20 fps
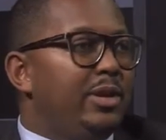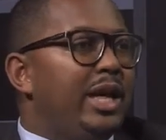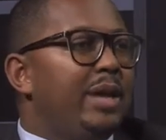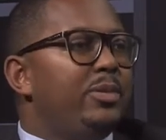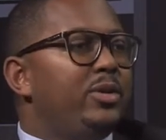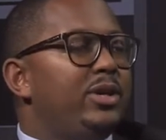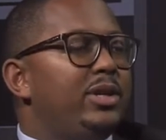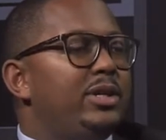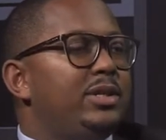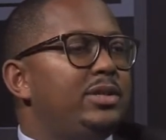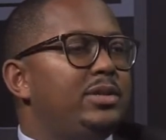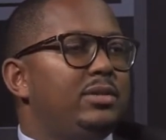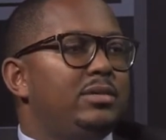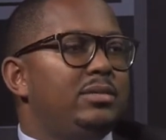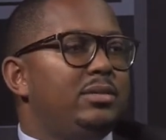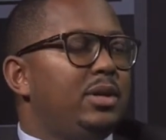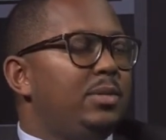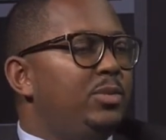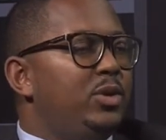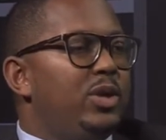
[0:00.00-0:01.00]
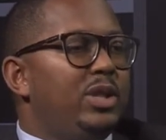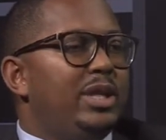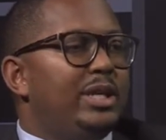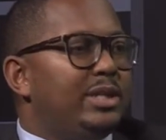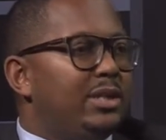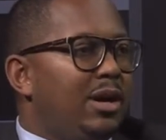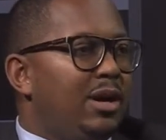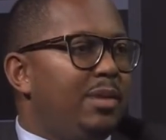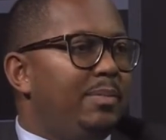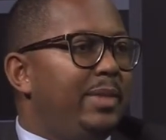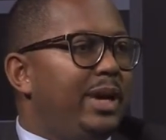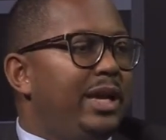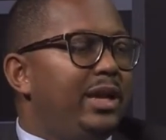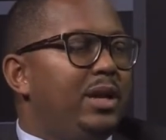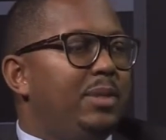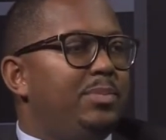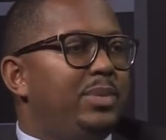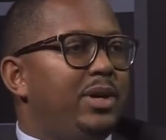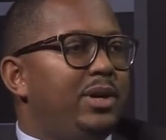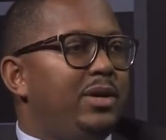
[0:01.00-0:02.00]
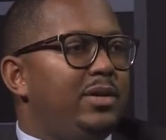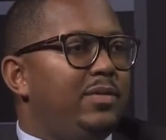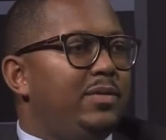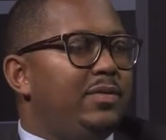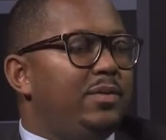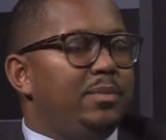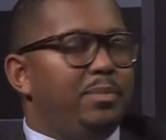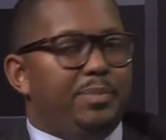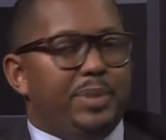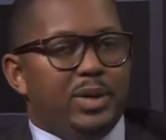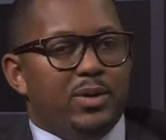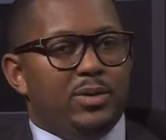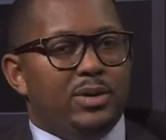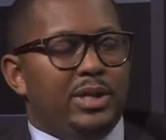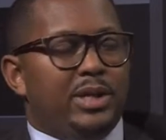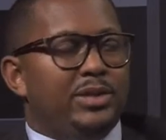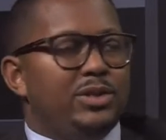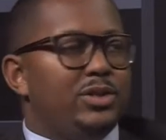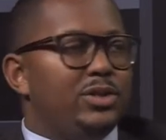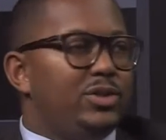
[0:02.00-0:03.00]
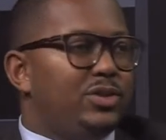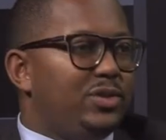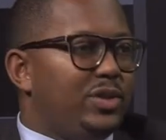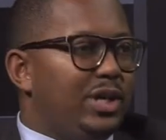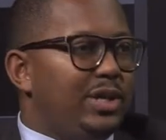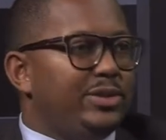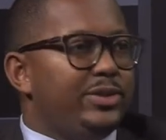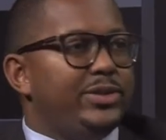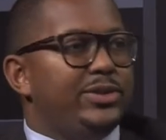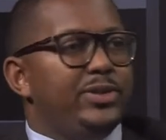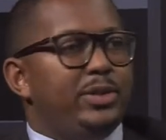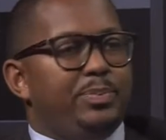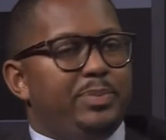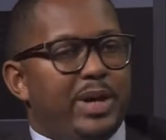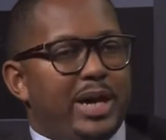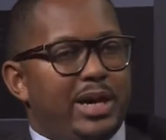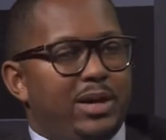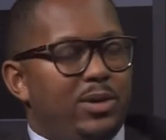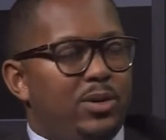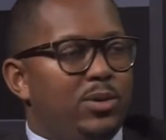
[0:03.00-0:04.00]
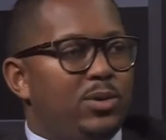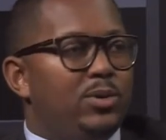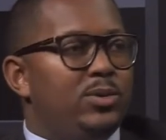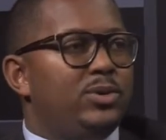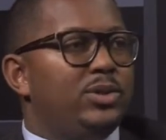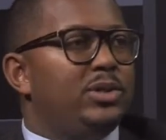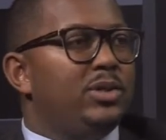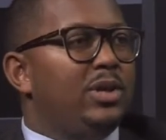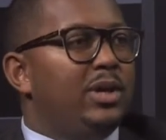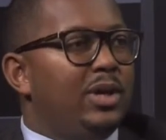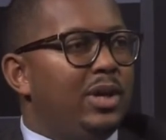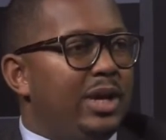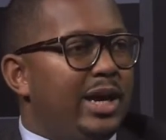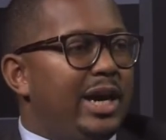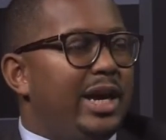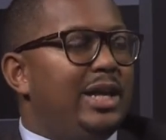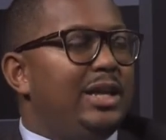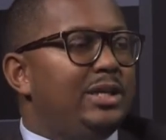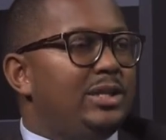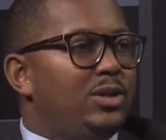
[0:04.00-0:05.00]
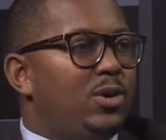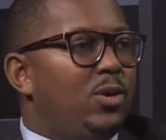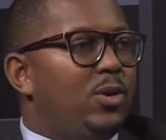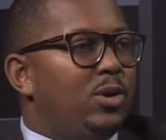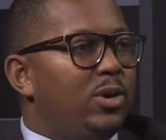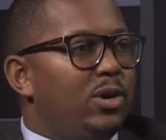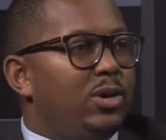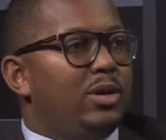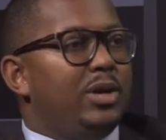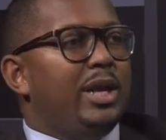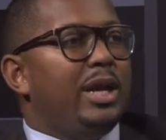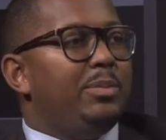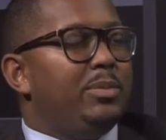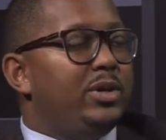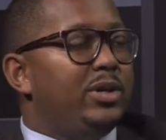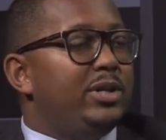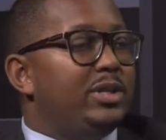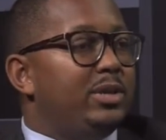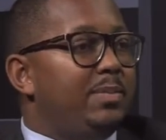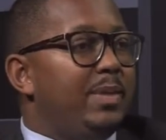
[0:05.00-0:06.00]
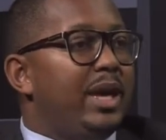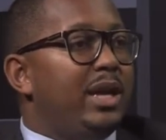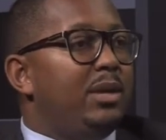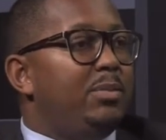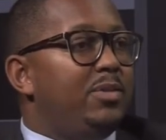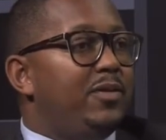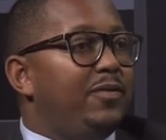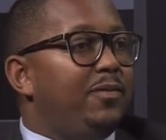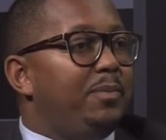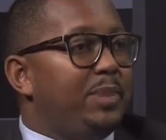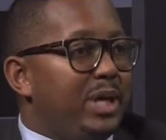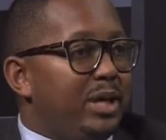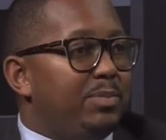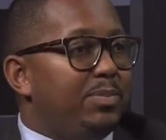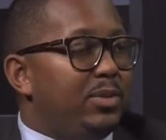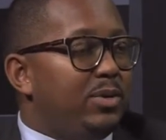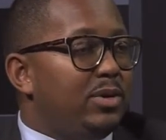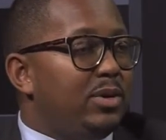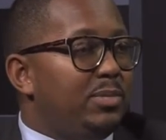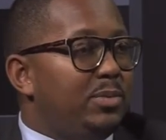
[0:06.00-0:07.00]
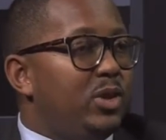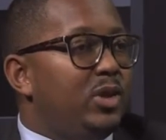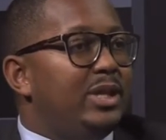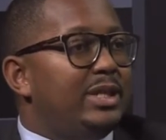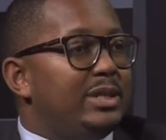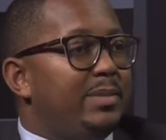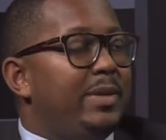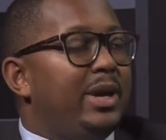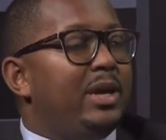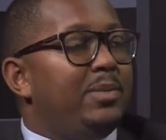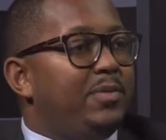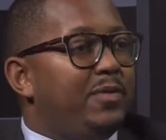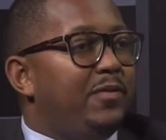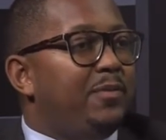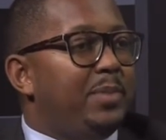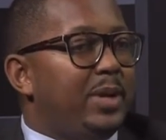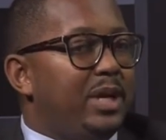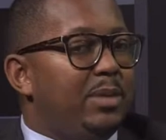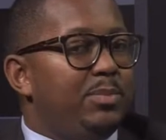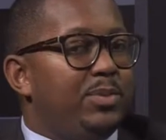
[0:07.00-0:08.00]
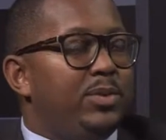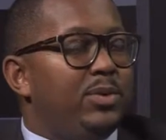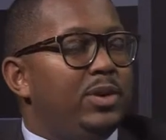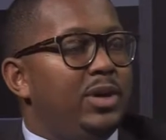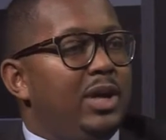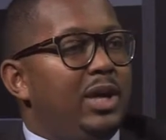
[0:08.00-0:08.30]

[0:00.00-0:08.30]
Neighborhoods, communities aren't made up of buildings or structures or potholes. At its core, neighborhoods are made up of people. Communities are made up of people.